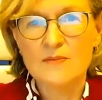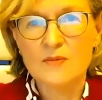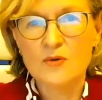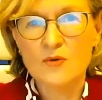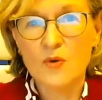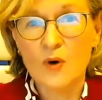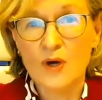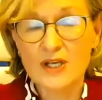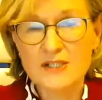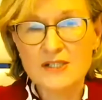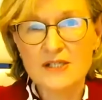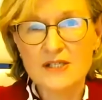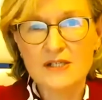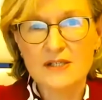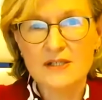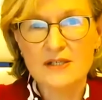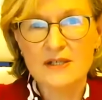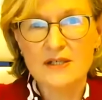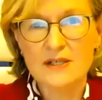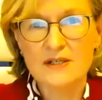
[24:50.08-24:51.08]

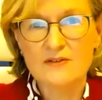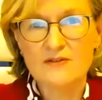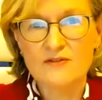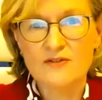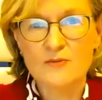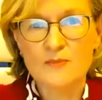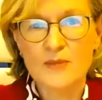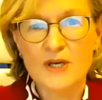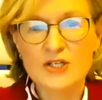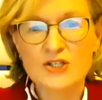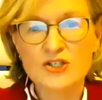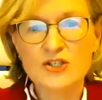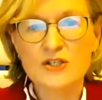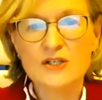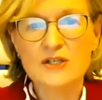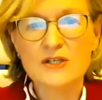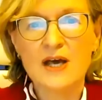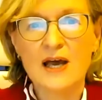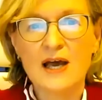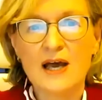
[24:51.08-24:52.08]
quality
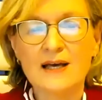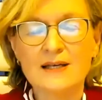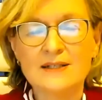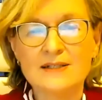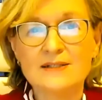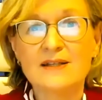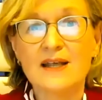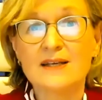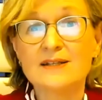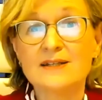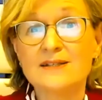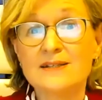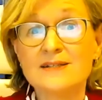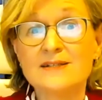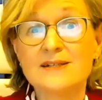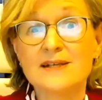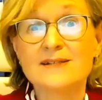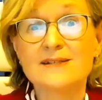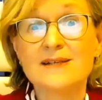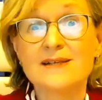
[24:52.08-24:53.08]
information and that it
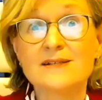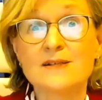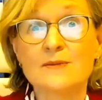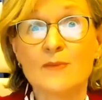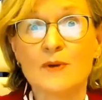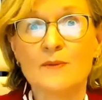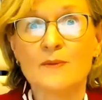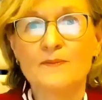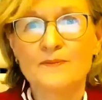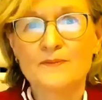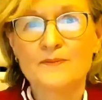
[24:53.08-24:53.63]
is accessible.